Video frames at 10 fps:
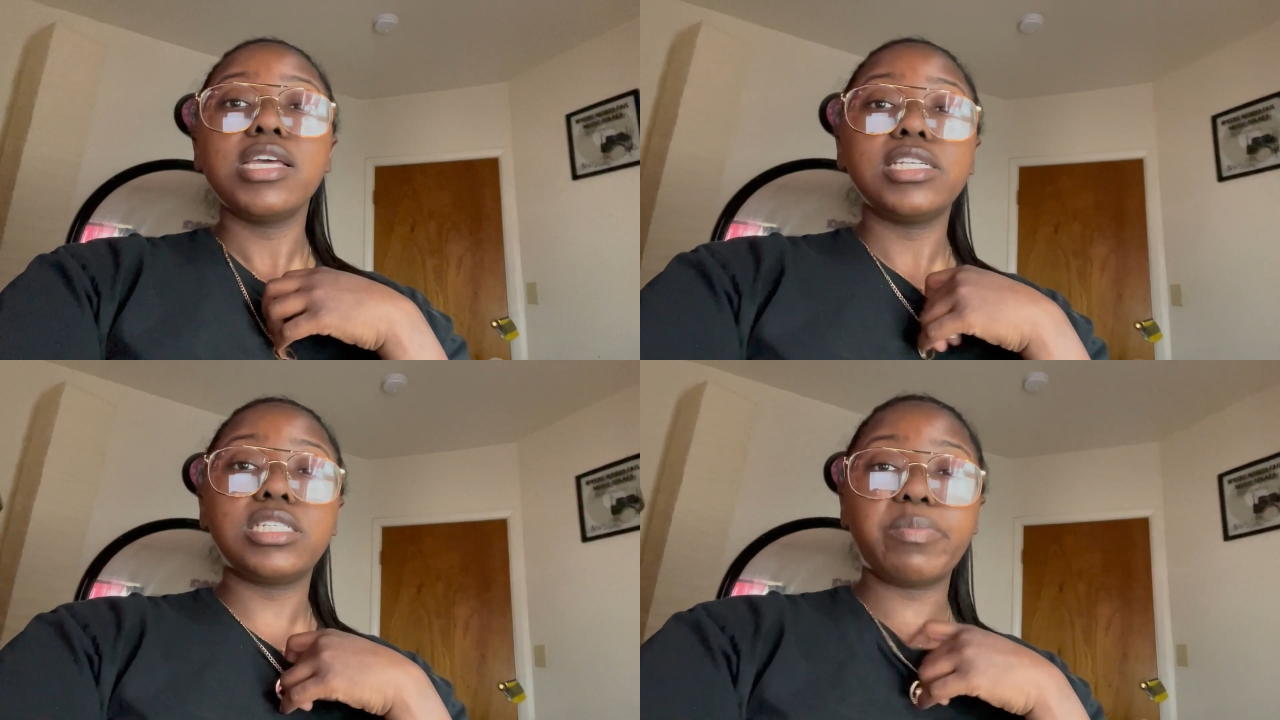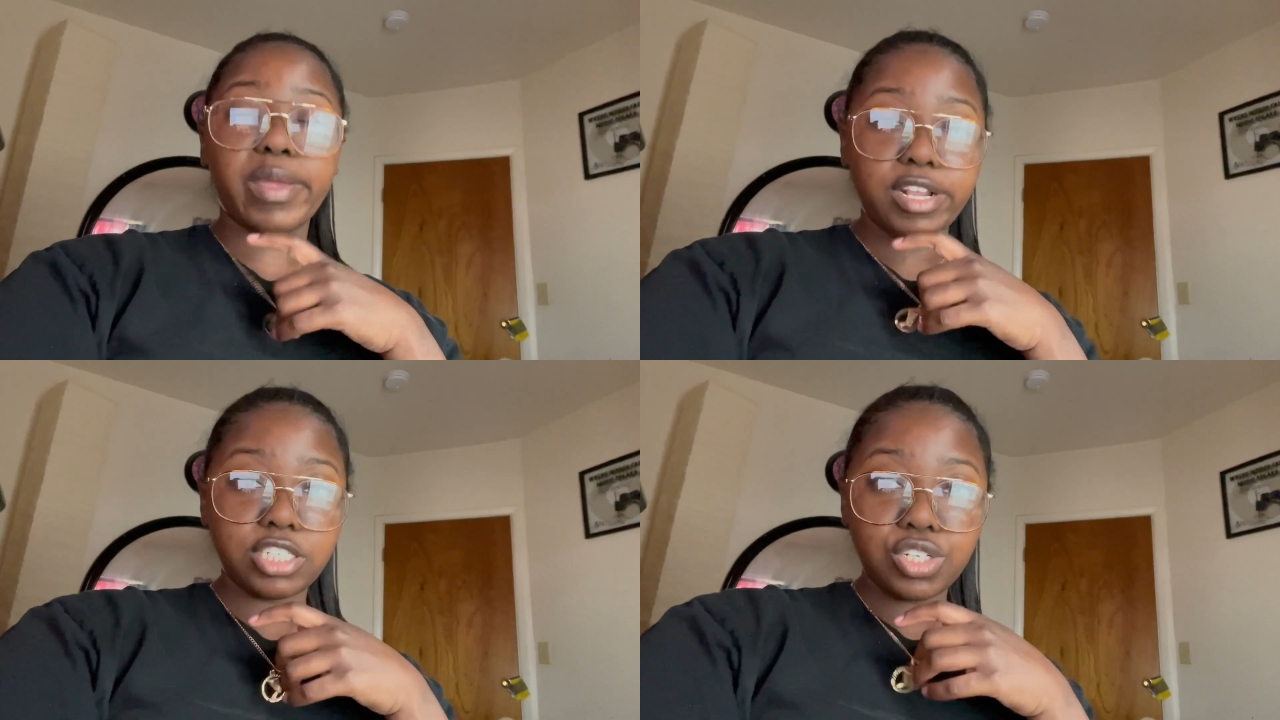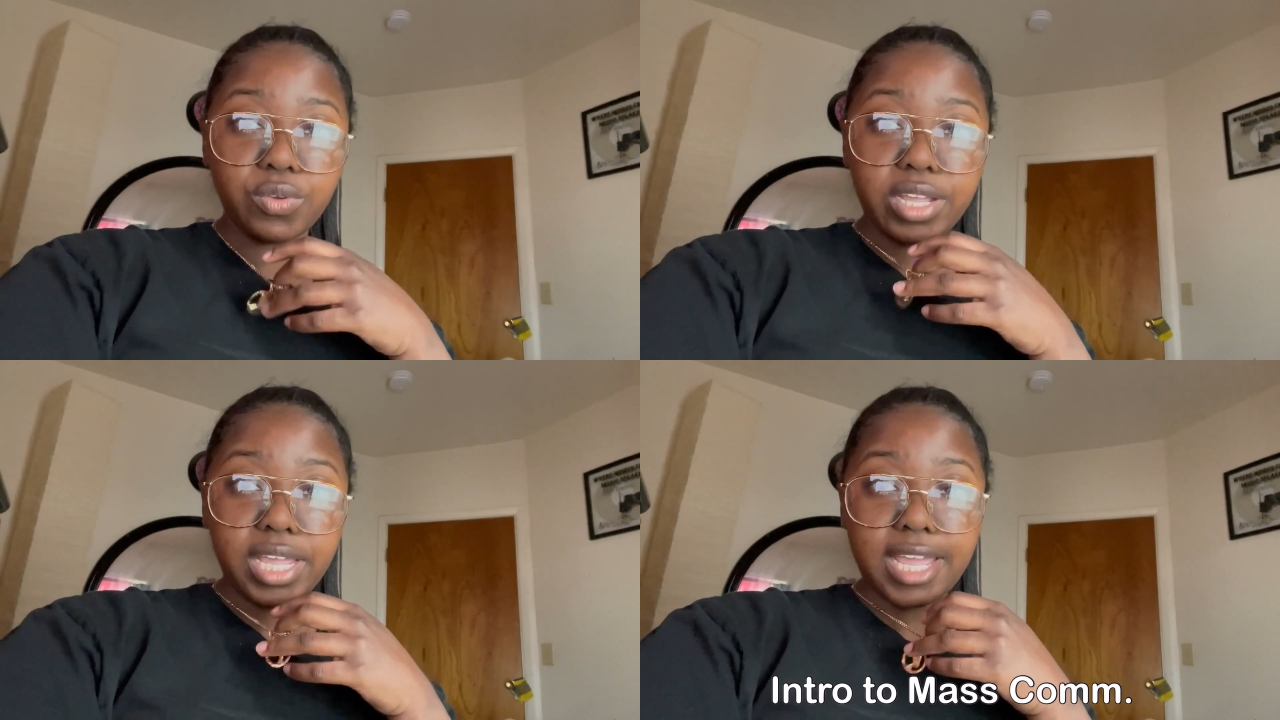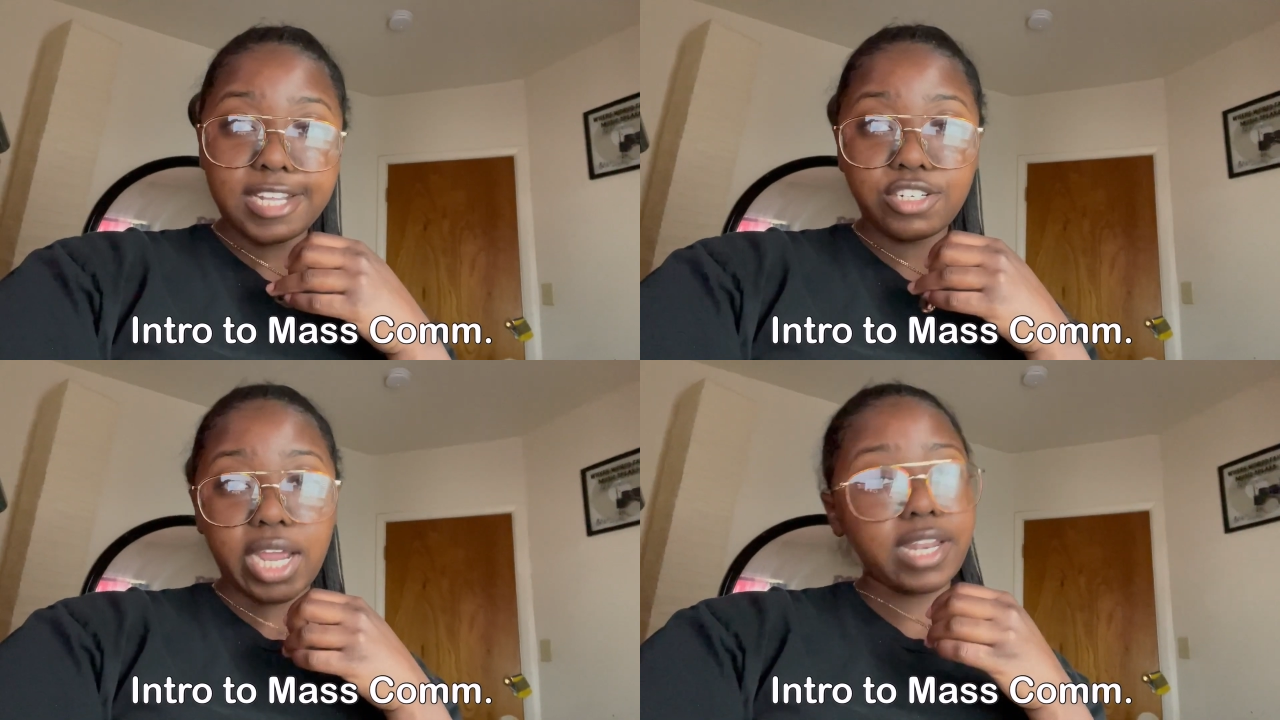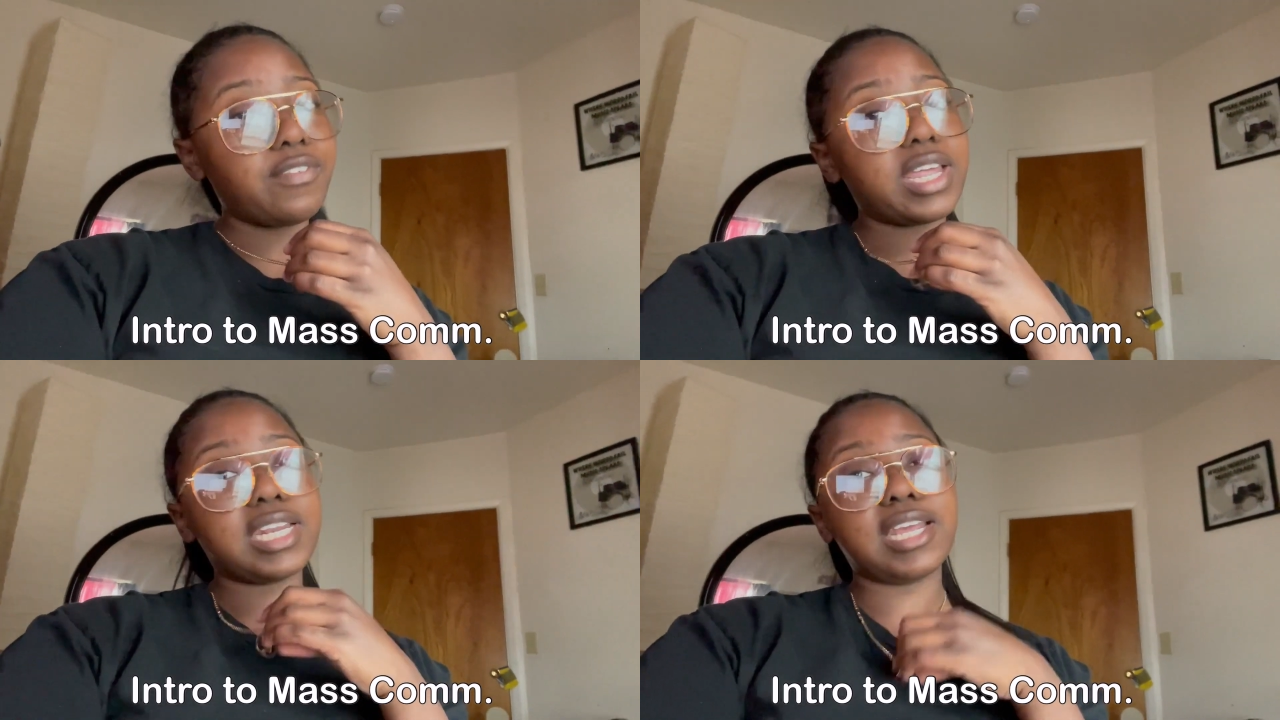Spanish 3, interactive
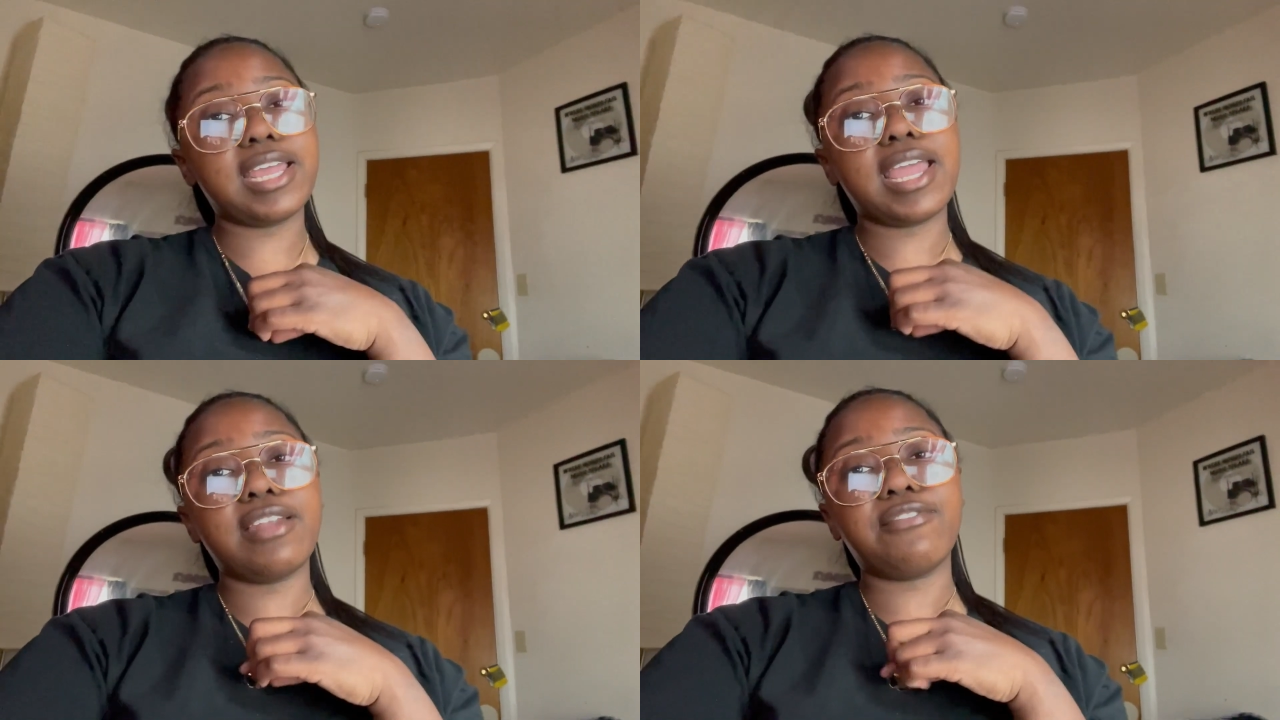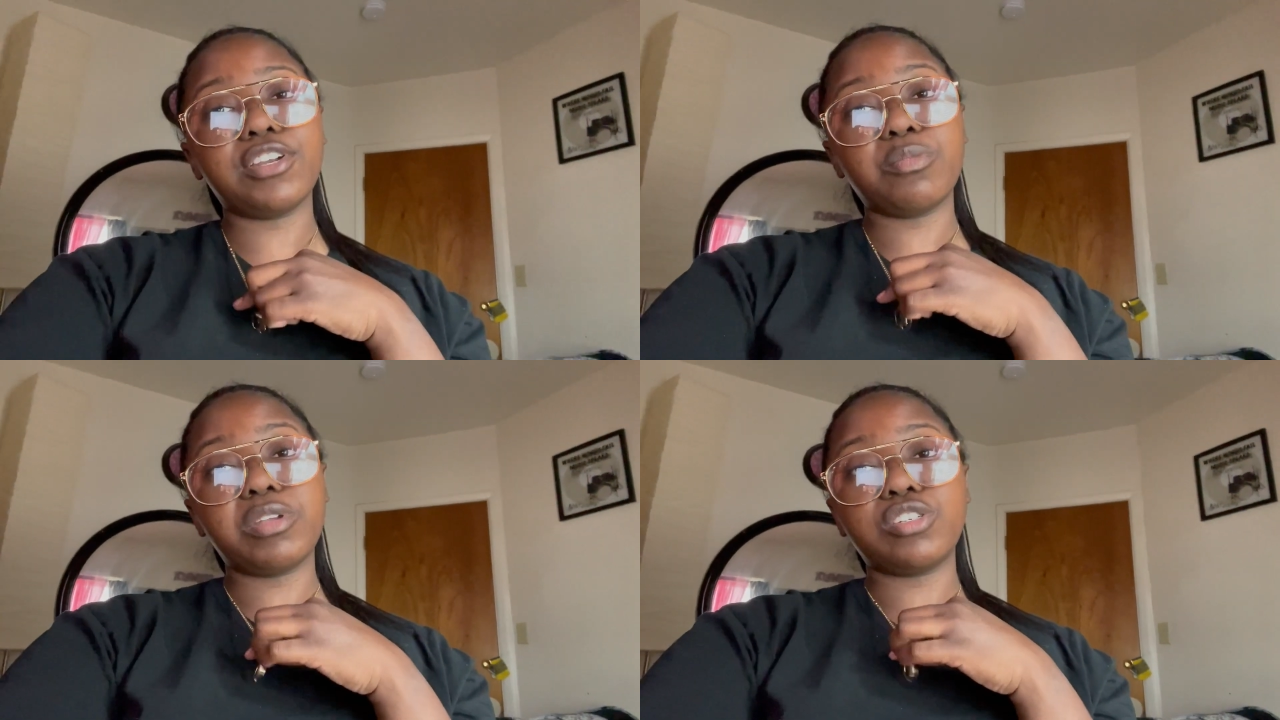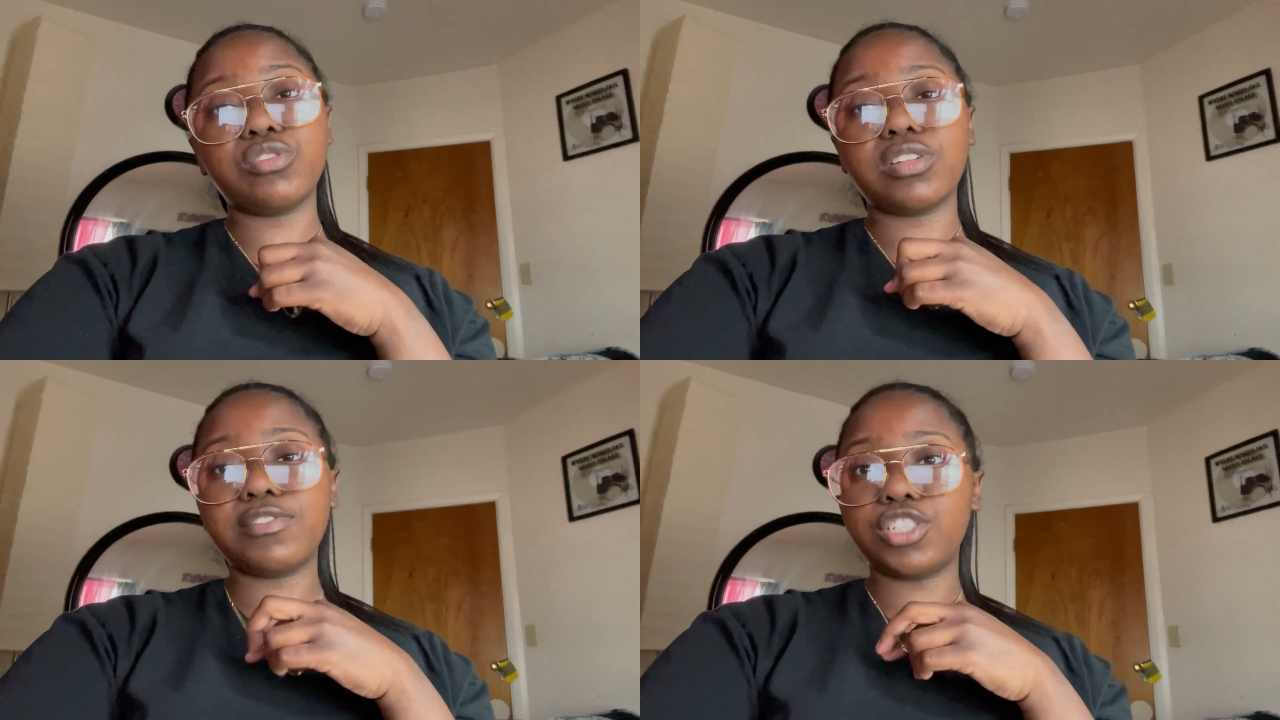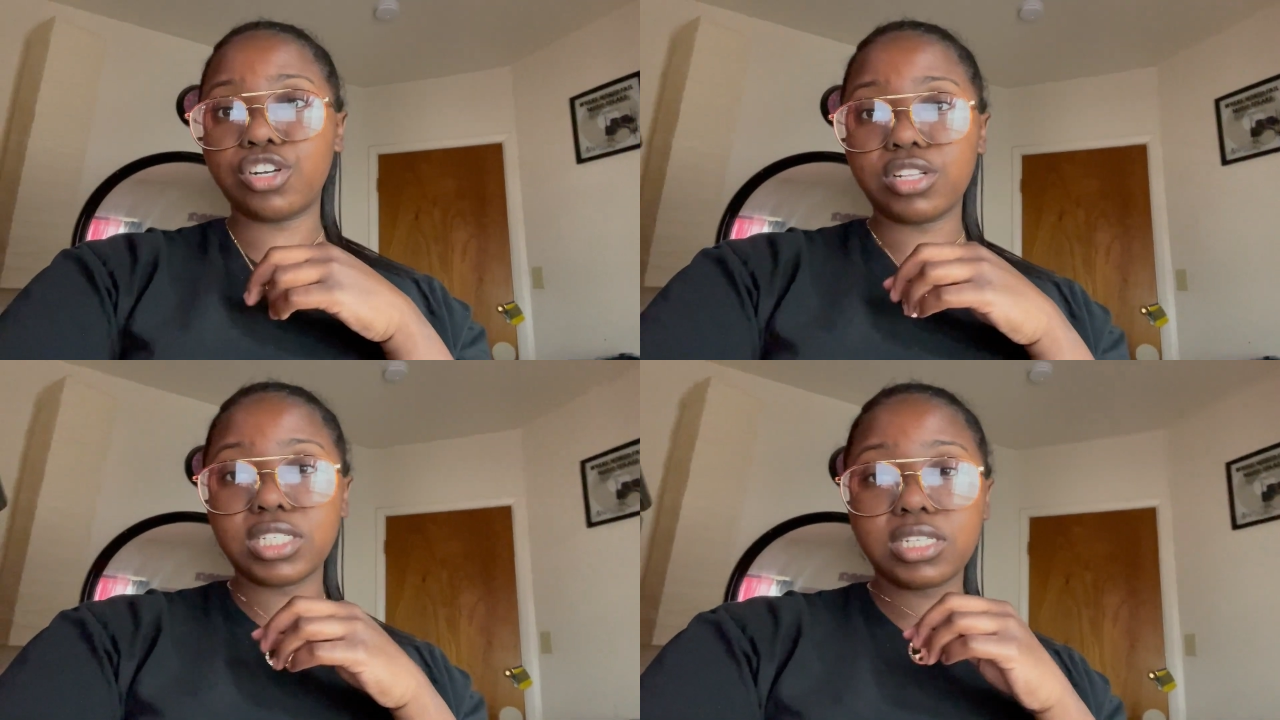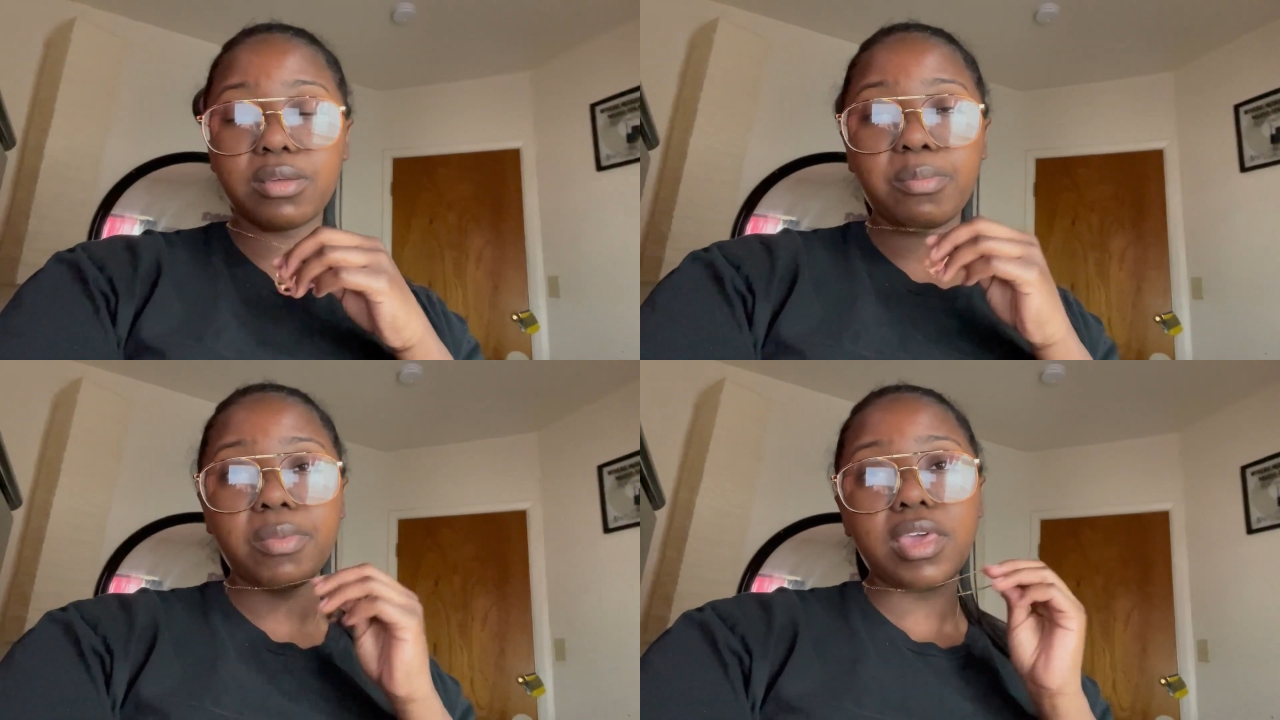editing, and fundamentals of
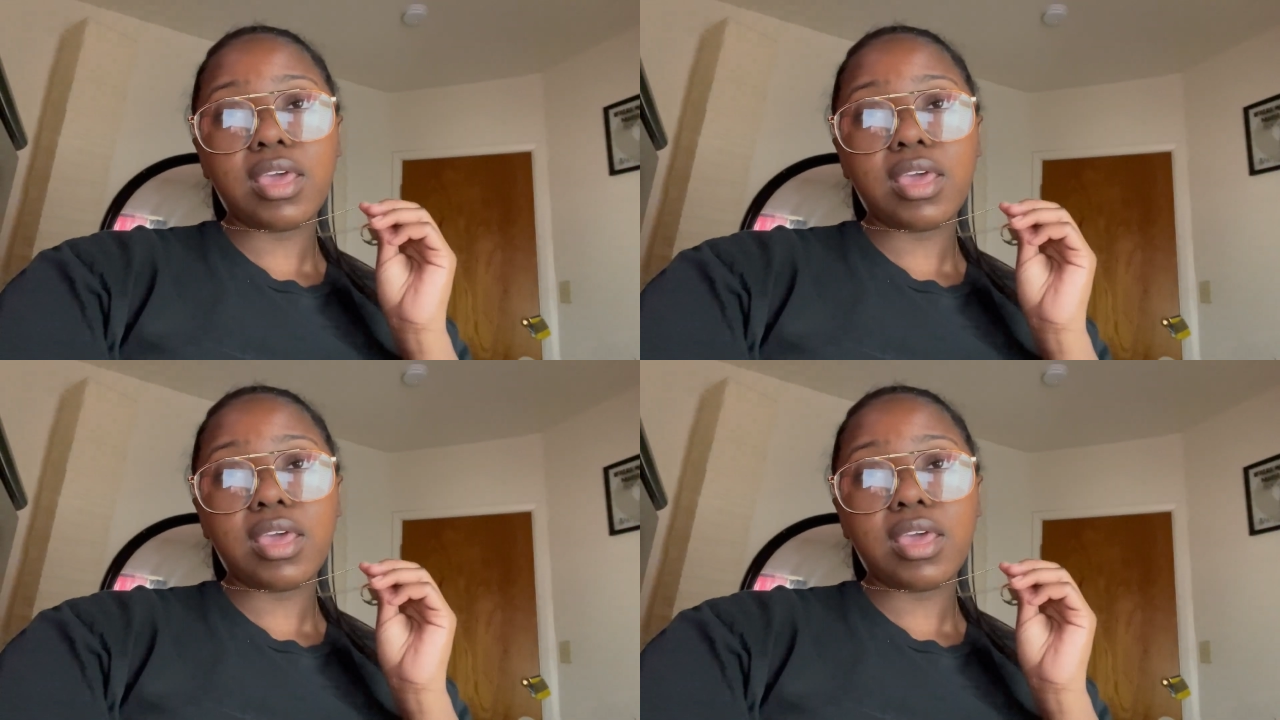journalism.